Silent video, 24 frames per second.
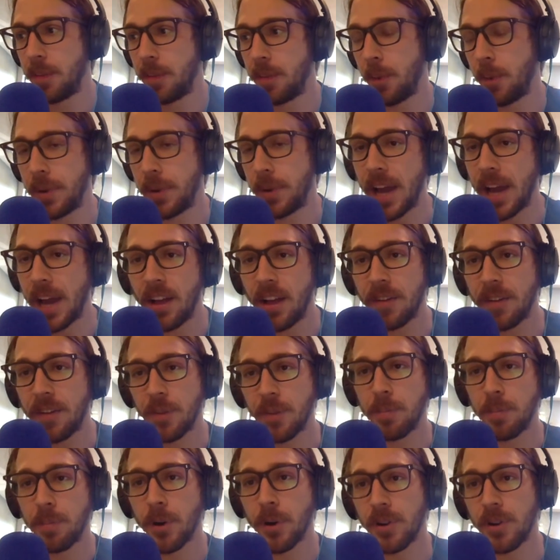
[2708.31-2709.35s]
but we now have
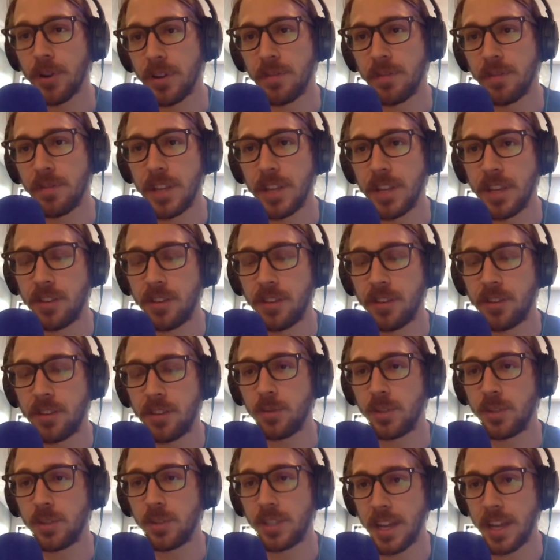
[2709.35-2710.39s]
the burden of the
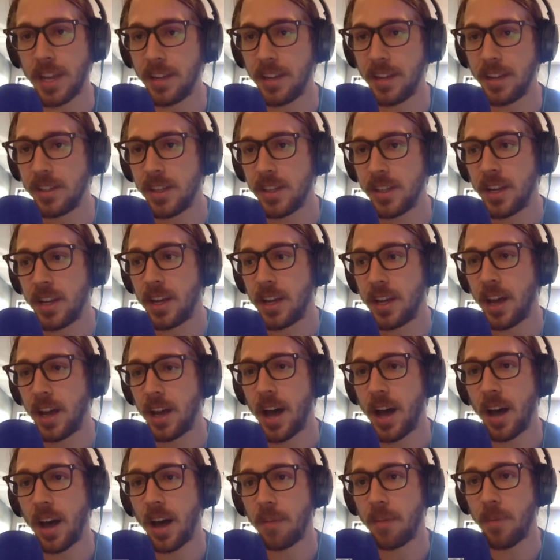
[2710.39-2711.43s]
ETH2 state
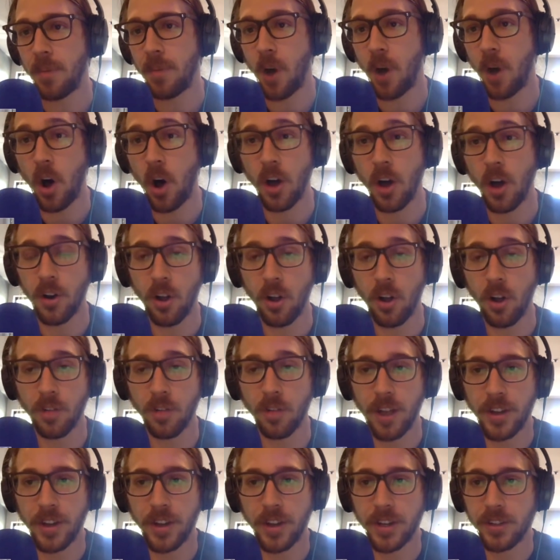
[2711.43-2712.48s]
on all
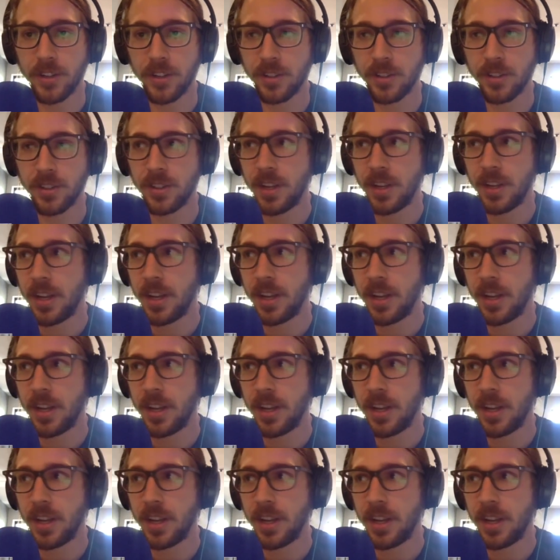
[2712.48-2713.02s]
validators.